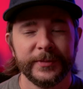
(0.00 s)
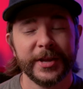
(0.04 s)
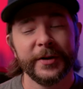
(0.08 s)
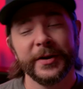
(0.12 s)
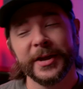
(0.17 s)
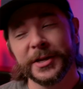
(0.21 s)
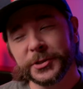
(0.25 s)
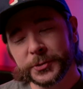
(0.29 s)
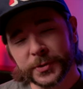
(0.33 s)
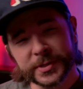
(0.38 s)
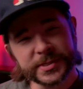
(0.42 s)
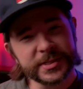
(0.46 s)
Now,
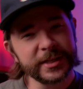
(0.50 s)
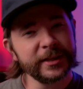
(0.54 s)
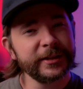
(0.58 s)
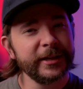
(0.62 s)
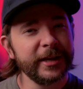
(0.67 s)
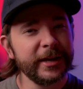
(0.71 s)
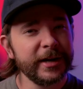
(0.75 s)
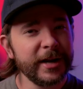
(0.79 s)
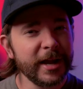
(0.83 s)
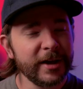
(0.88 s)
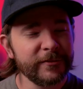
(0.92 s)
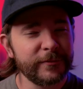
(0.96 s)

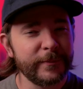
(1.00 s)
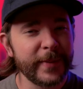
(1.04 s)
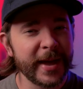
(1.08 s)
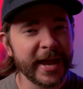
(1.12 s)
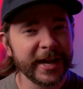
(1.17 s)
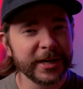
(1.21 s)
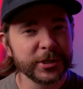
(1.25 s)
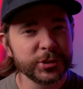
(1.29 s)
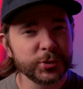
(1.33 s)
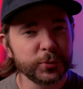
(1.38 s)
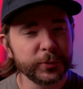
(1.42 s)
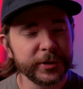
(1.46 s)
interestingly enough,
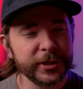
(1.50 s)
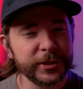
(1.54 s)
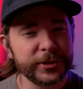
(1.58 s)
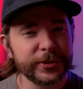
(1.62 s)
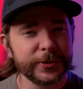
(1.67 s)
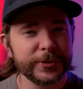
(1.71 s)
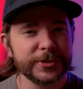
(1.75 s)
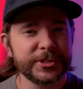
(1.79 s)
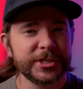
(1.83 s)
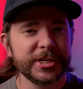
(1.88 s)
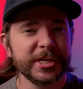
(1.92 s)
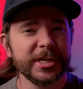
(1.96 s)
back in
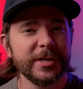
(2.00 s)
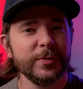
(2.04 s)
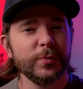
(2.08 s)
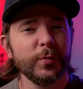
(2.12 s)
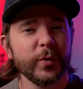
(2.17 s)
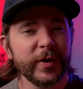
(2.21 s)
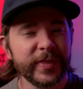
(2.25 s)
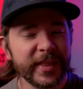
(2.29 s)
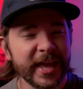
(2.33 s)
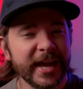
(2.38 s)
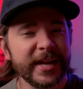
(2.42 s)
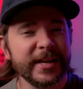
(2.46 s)
2013,
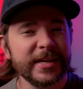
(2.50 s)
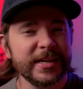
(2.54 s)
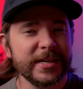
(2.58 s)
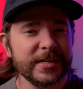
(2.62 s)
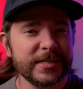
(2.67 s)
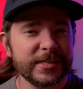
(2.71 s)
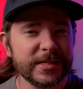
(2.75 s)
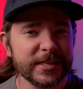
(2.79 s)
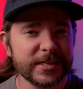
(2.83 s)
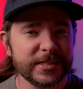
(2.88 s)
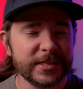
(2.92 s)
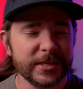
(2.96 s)
when that
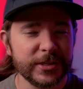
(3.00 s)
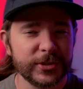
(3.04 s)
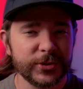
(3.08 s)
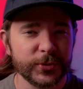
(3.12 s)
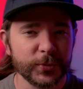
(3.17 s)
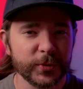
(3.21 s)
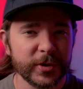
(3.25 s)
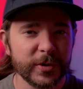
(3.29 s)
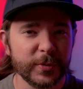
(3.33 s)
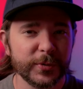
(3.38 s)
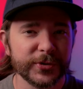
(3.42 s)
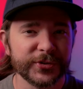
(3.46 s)

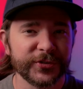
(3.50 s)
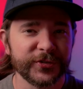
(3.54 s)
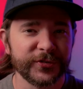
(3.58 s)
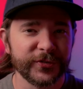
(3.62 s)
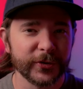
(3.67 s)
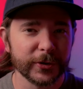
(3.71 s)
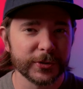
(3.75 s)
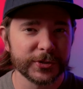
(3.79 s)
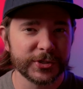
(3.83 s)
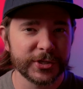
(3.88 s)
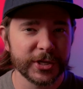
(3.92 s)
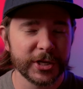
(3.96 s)
E63 was
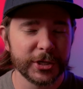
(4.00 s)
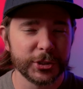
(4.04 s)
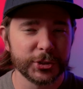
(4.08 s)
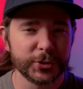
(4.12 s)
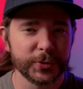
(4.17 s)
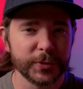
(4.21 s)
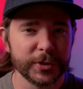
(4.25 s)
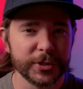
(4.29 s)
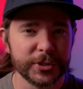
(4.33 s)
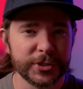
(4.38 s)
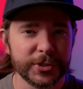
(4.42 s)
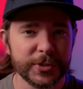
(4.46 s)
first
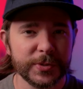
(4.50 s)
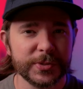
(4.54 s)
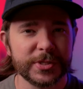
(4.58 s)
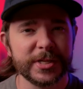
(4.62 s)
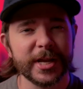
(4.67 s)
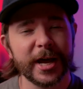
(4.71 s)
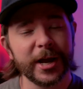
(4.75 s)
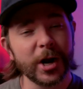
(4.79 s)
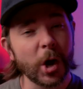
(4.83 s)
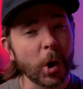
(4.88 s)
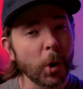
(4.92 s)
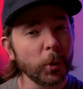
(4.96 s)
introduced,
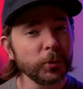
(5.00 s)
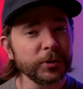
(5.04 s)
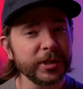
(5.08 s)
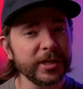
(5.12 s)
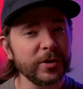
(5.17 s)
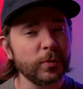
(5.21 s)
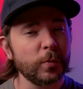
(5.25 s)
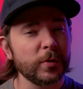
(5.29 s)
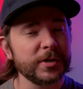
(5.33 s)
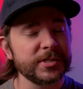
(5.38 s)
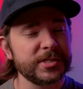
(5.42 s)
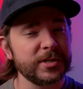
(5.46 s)
not
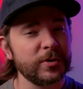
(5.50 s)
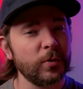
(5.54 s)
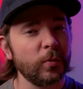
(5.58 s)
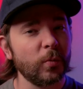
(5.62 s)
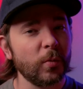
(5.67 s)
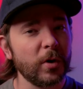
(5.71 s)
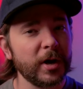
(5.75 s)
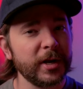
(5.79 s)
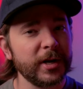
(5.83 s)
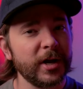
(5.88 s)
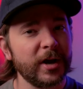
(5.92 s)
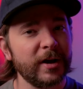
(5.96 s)
only was it
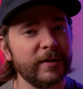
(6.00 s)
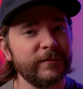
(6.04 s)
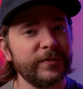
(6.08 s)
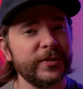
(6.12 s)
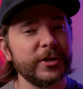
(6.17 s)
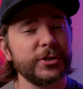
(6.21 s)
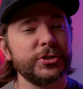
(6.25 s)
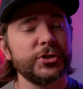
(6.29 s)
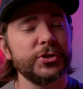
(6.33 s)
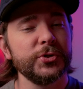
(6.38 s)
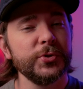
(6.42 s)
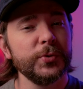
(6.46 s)
one of
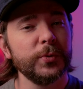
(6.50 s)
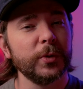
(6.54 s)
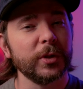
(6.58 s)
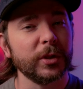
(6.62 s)
the two